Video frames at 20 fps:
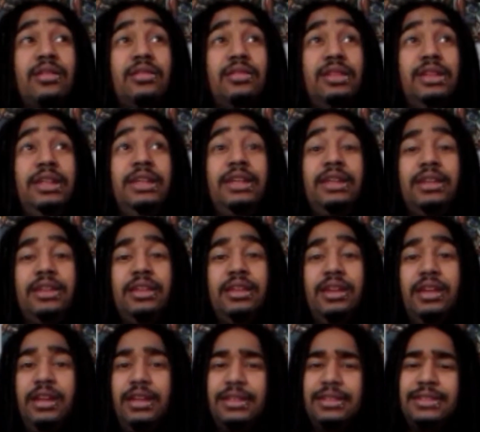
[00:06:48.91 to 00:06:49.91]
Leaky
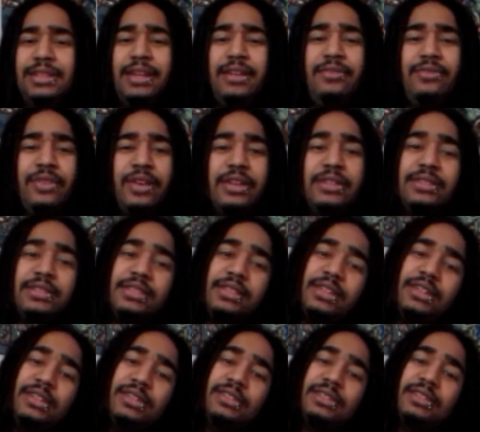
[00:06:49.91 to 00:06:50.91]
Lee, St.
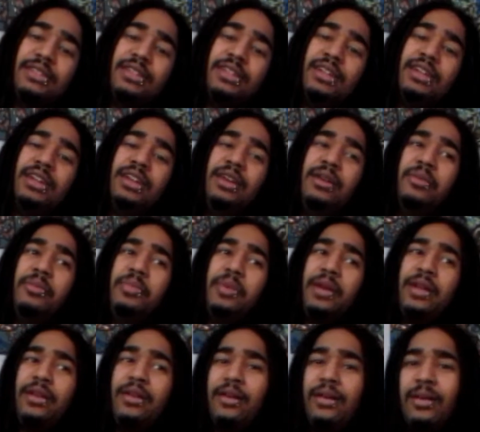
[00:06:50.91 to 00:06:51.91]
Vincent,
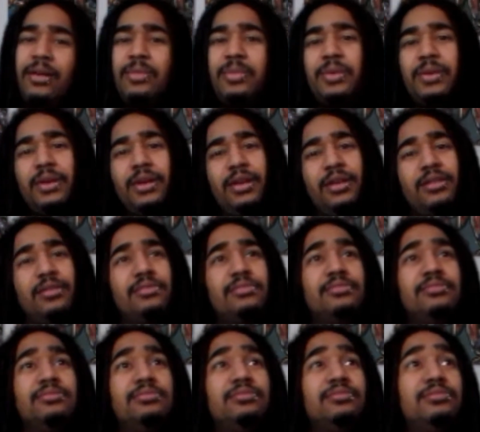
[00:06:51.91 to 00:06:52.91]
Ben Harper.
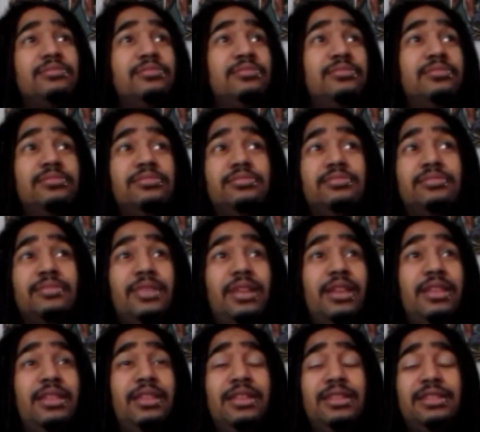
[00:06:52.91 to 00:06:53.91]

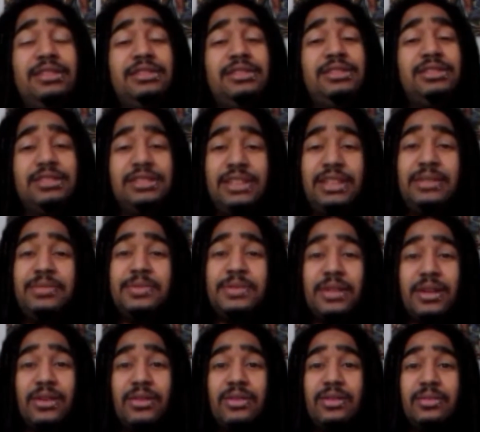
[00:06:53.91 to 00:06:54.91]
The list just keeps
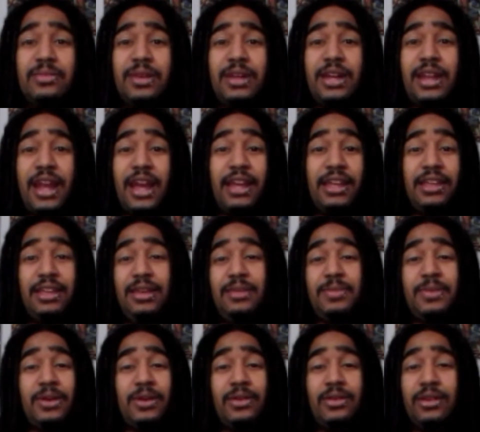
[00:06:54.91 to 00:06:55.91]
going, man. I keep
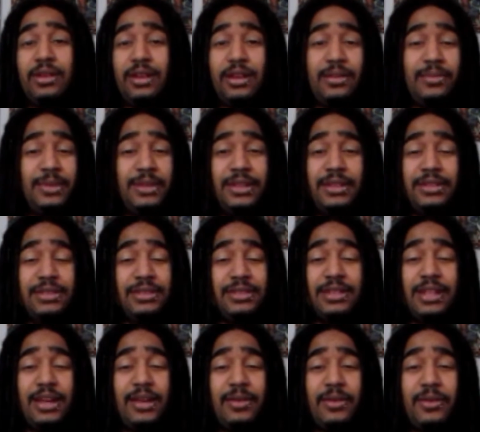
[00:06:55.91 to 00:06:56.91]
going. I mean, it's
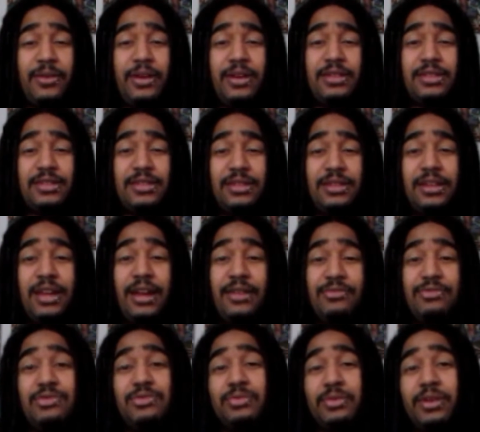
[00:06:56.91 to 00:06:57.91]
not a question. I'm
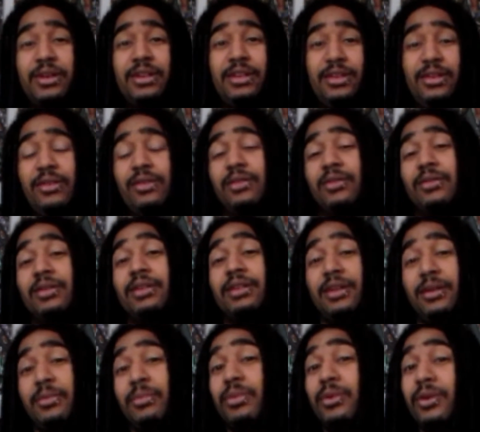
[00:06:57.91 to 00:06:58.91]
just worried you're going to
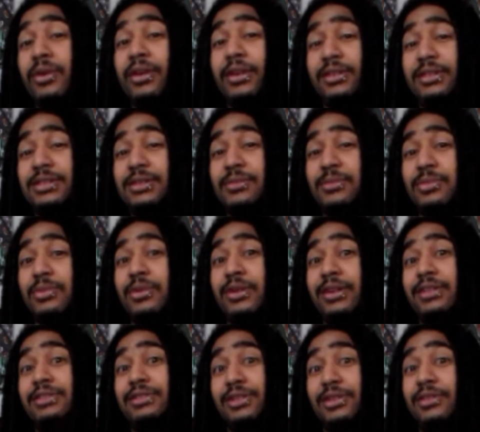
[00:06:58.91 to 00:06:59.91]
get bored at some
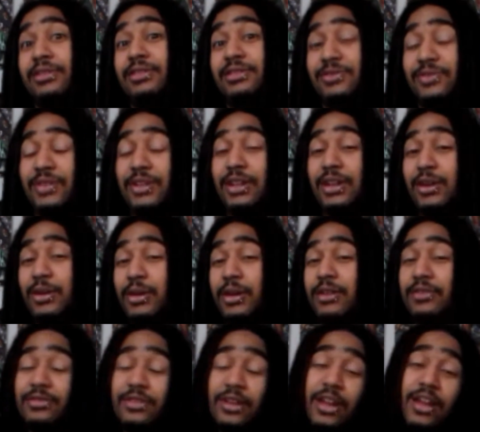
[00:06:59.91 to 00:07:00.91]
point and turn this video off.